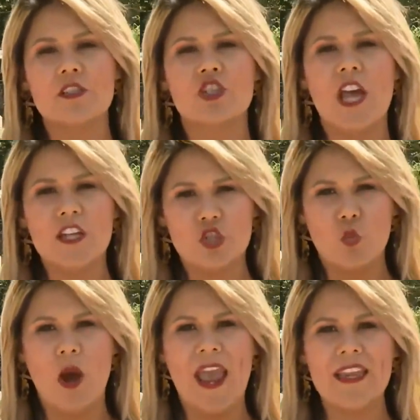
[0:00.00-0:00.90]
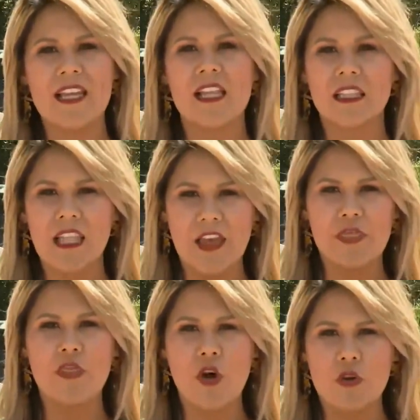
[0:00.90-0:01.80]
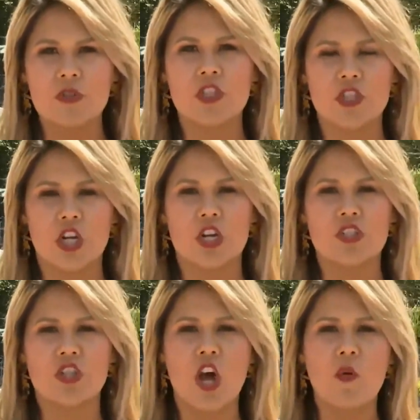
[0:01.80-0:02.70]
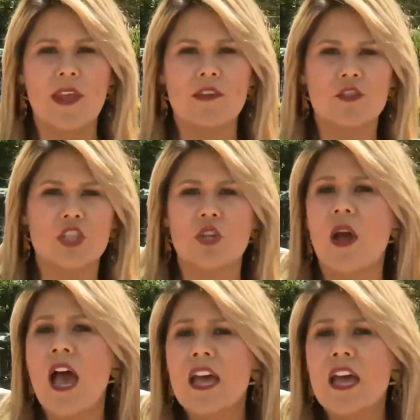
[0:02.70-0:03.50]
Judge White let those jurors go into